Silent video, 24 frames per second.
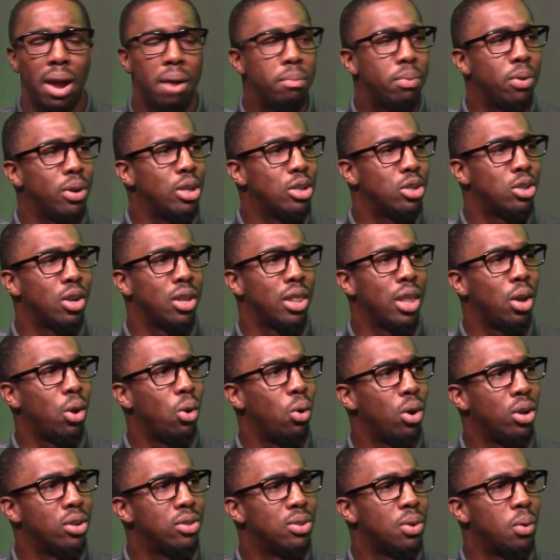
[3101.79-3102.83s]
I'm pretty sure they're
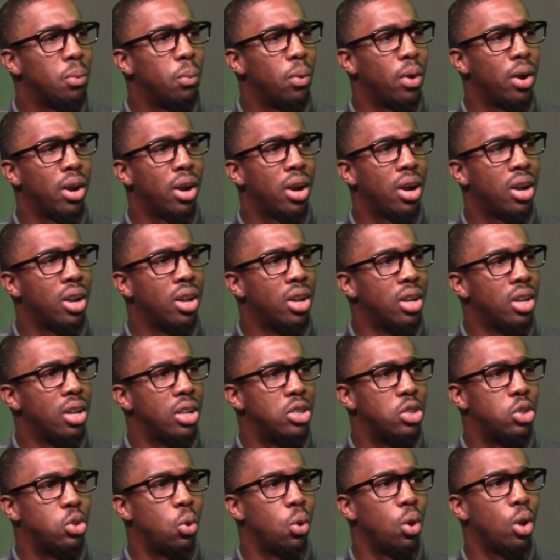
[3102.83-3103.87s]
going somewhere
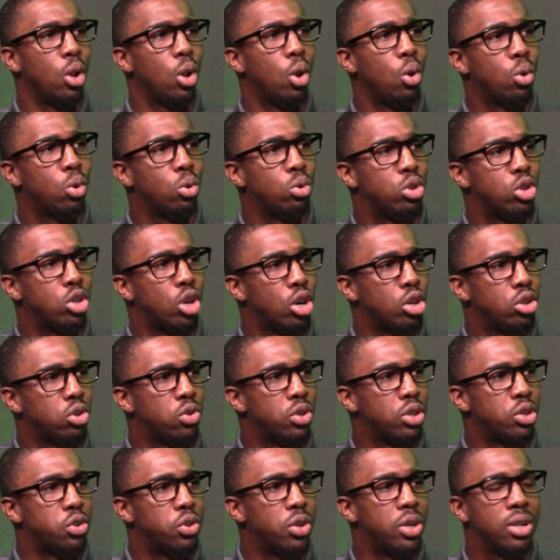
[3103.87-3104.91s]
to a local church
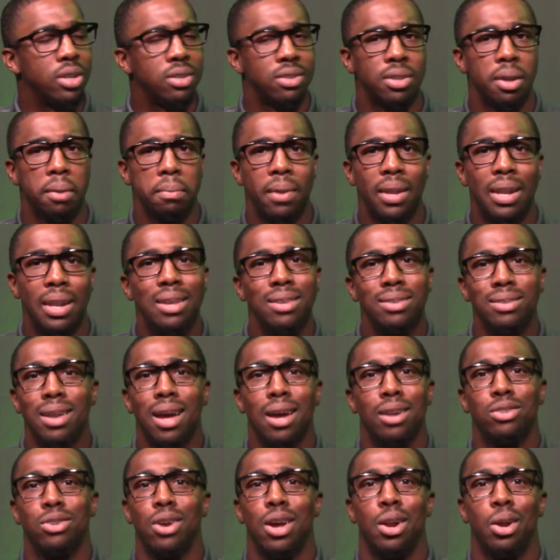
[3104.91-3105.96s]
retreat or something. He's
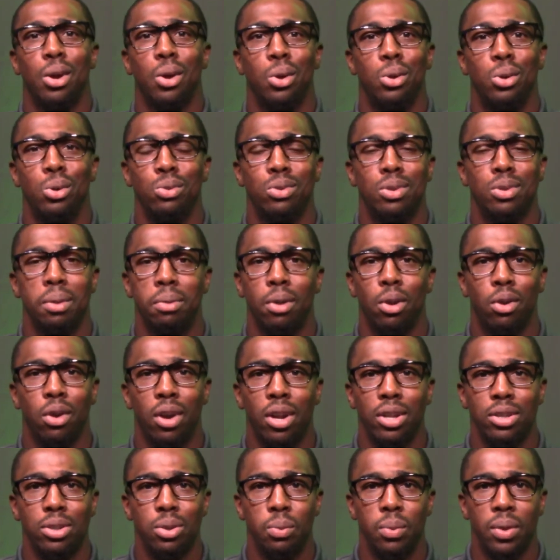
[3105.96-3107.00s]
not trying to go do something
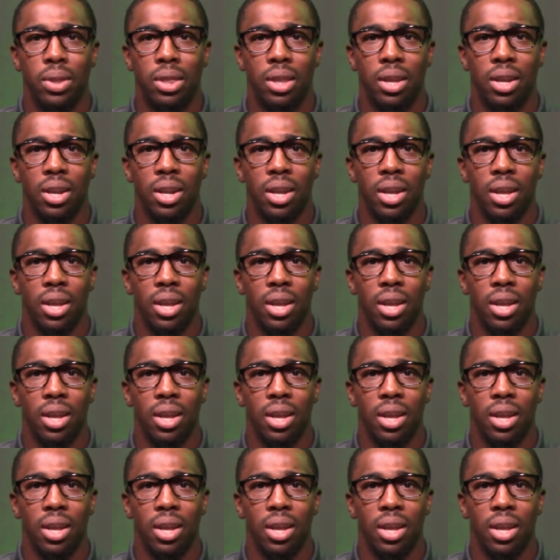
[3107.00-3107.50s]
crazy with it.